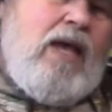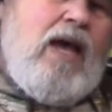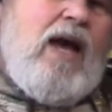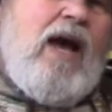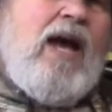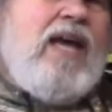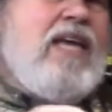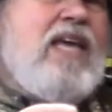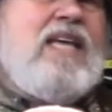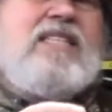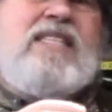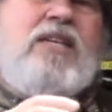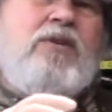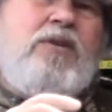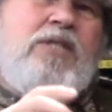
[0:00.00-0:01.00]
I
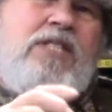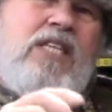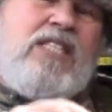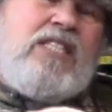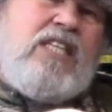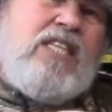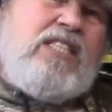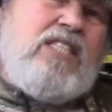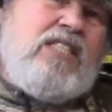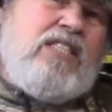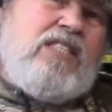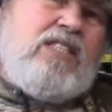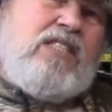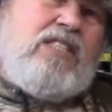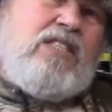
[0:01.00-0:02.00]
guess the resistance
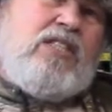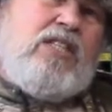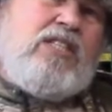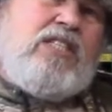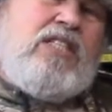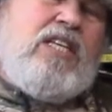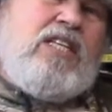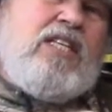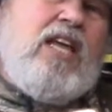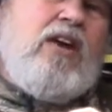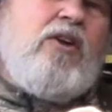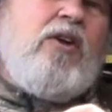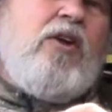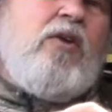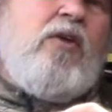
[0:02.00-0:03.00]
just
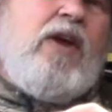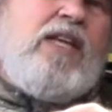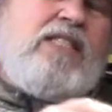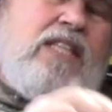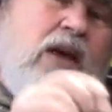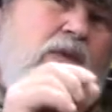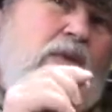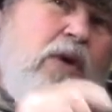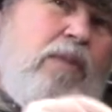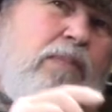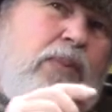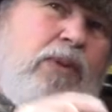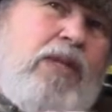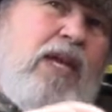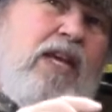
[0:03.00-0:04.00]
deteriorates at one
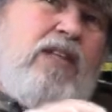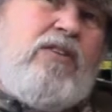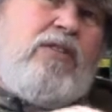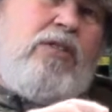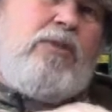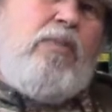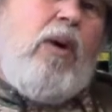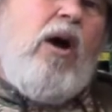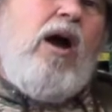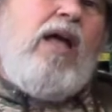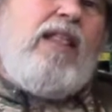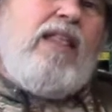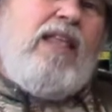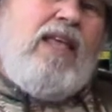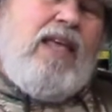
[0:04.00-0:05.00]
particular
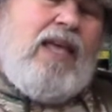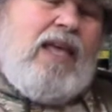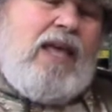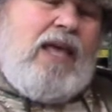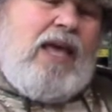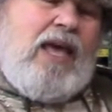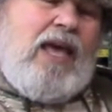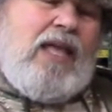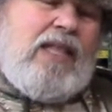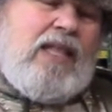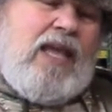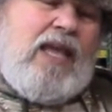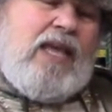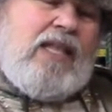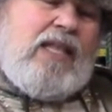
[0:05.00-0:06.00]
spot,
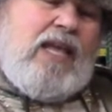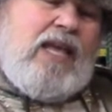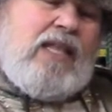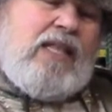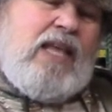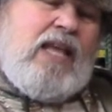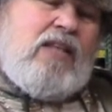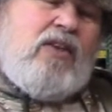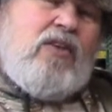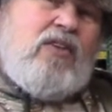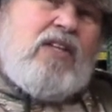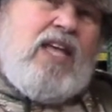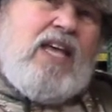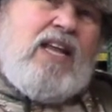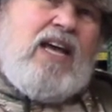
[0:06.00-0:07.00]
and then
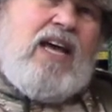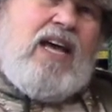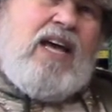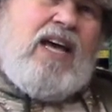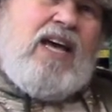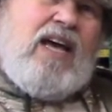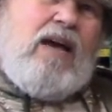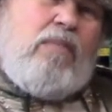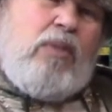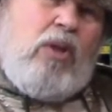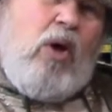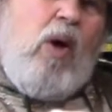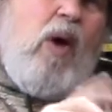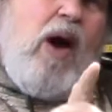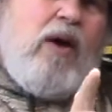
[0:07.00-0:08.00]
you'll get a
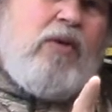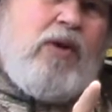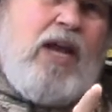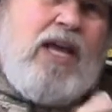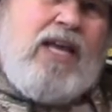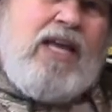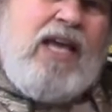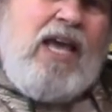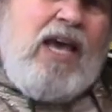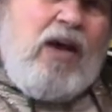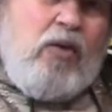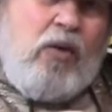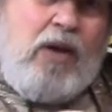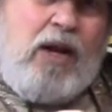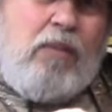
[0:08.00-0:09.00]
blowout, eh?
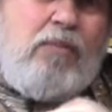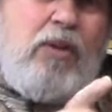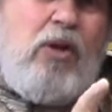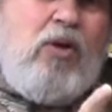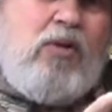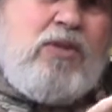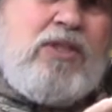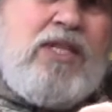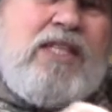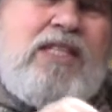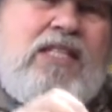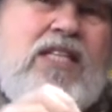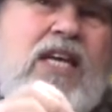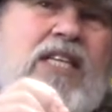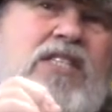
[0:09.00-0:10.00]
And when it blows,
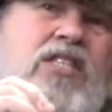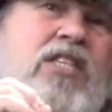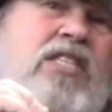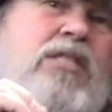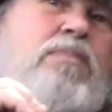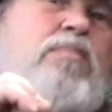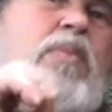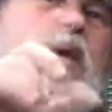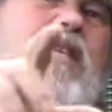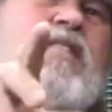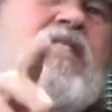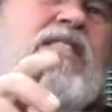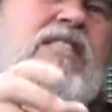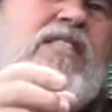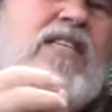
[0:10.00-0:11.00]
it just spits